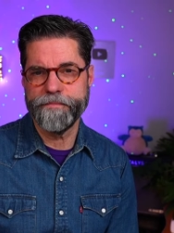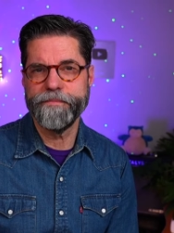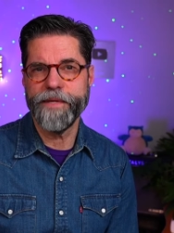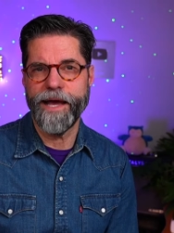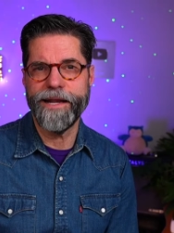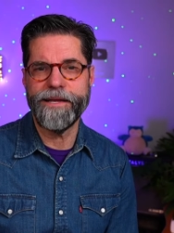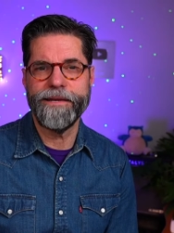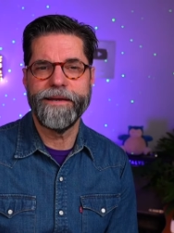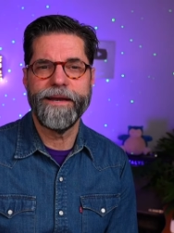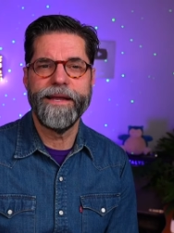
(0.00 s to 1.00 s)
Got
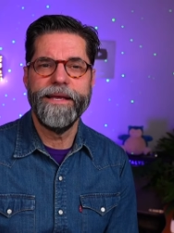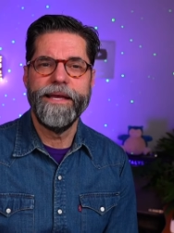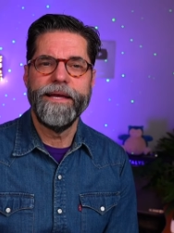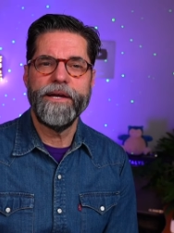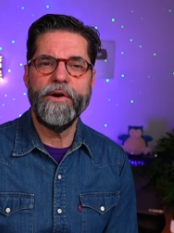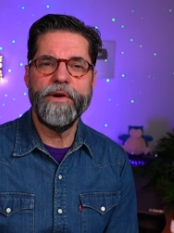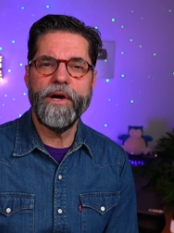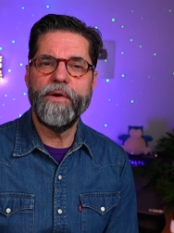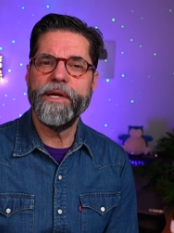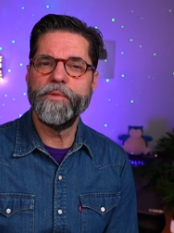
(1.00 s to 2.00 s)
it?
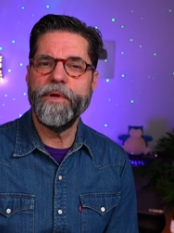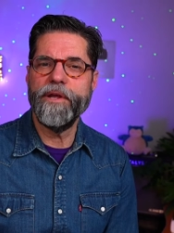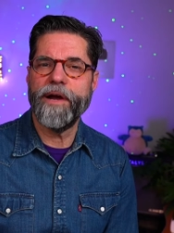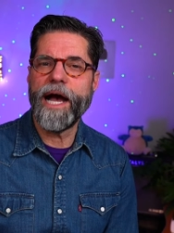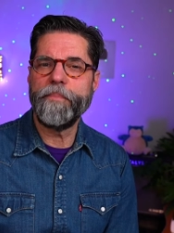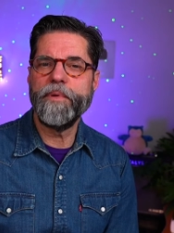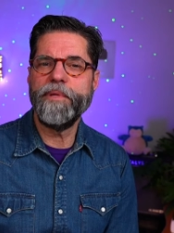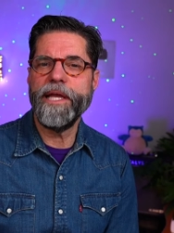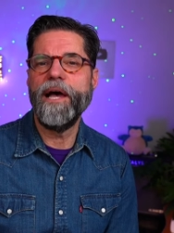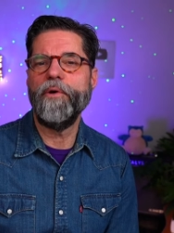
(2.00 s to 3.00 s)
Go-go is when you're
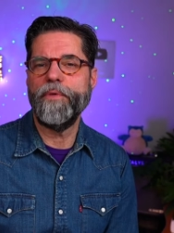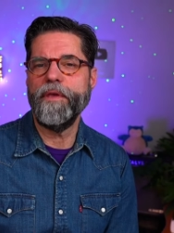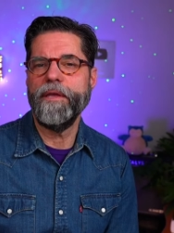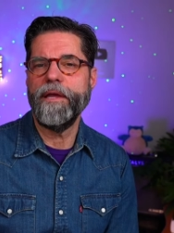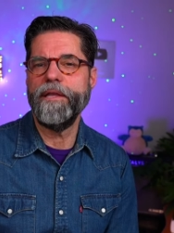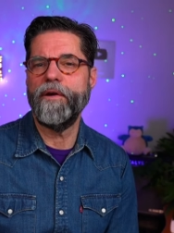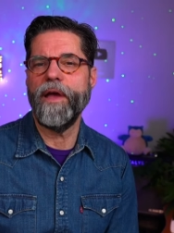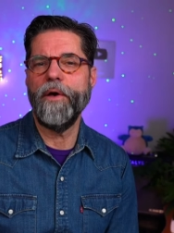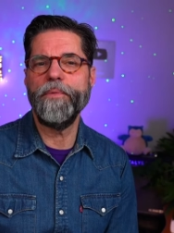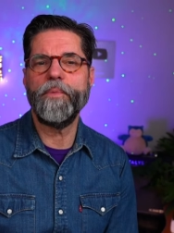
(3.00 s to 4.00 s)
optimally healthy, and your
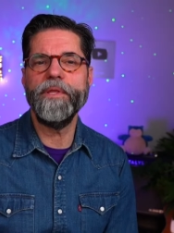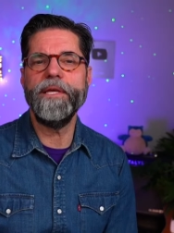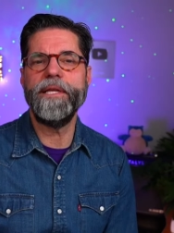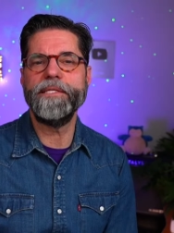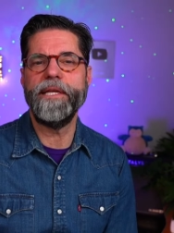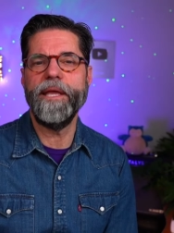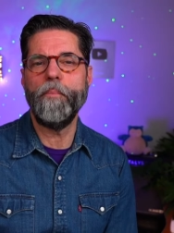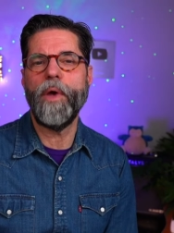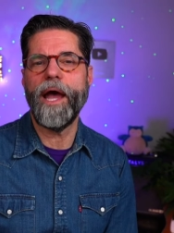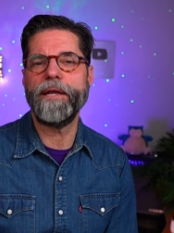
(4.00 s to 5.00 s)
health really doesn't
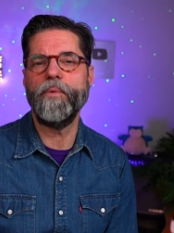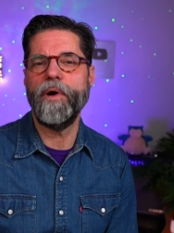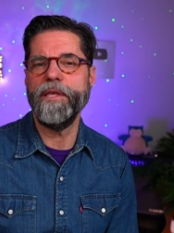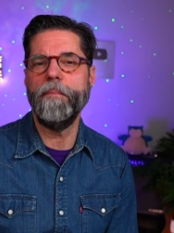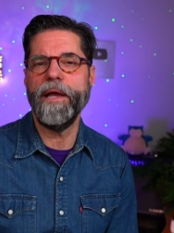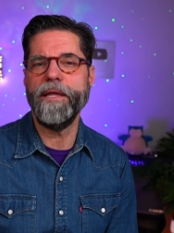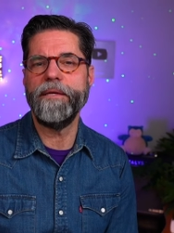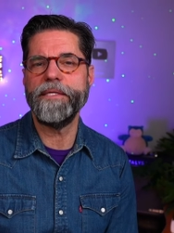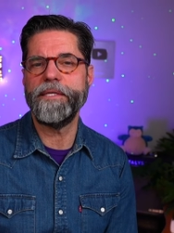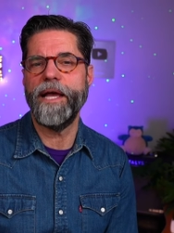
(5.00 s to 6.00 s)
impact what you
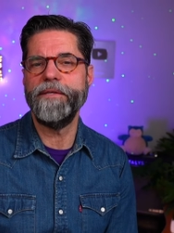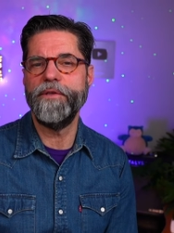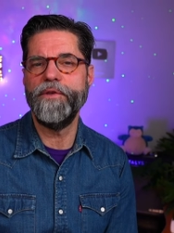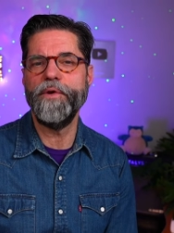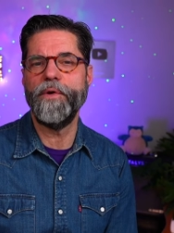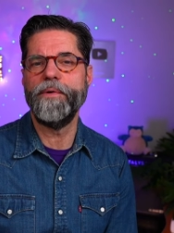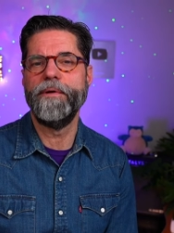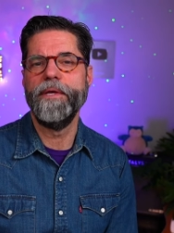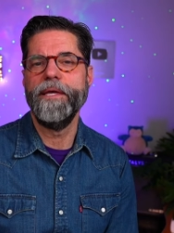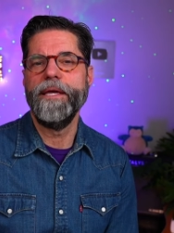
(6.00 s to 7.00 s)
might decide to do.
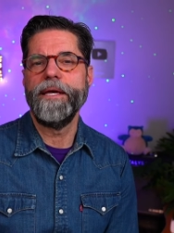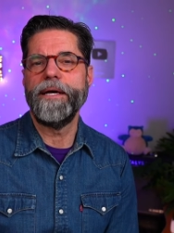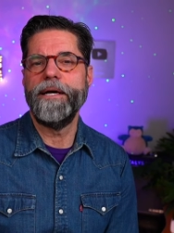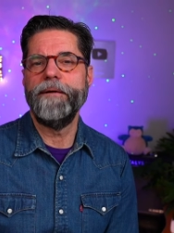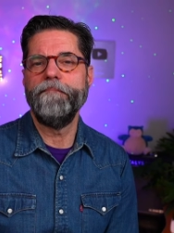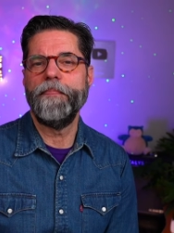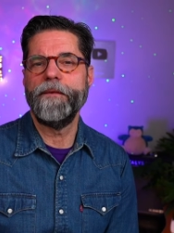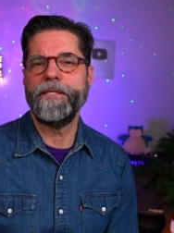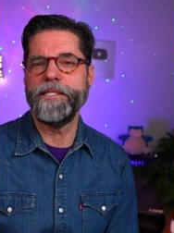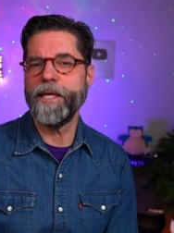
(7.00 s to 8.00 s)

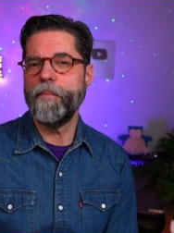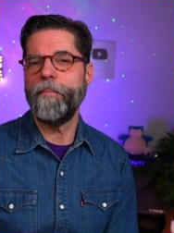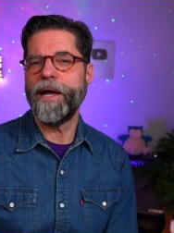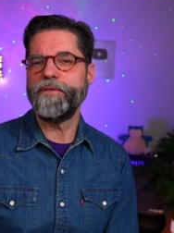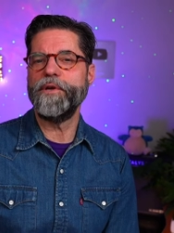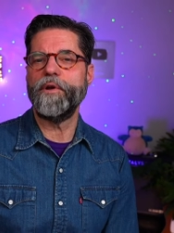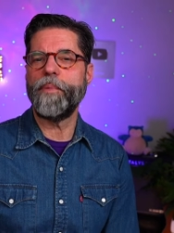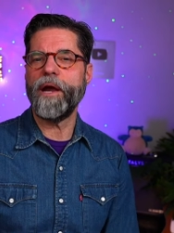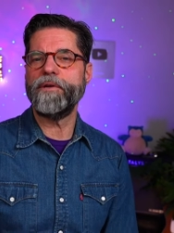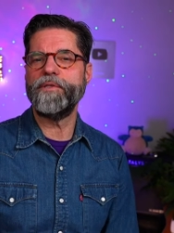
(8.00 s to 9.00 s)
Since I'm about to go to
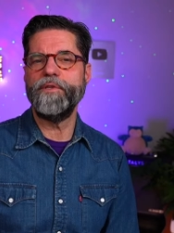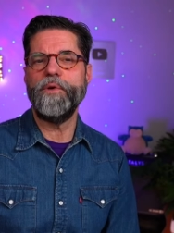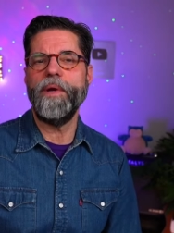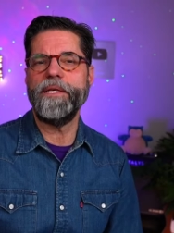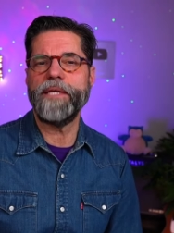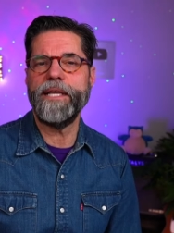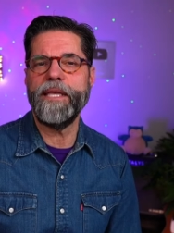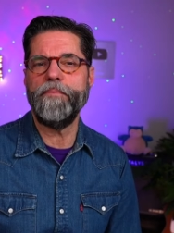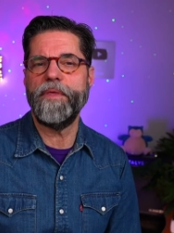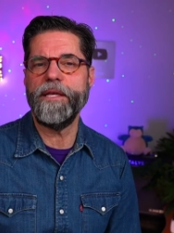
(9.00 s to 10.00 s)
Paris in 2 weeks, I
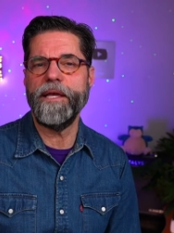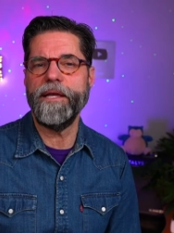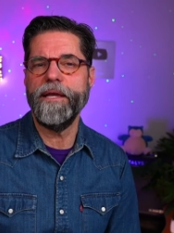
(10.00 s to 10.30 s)
keep thinking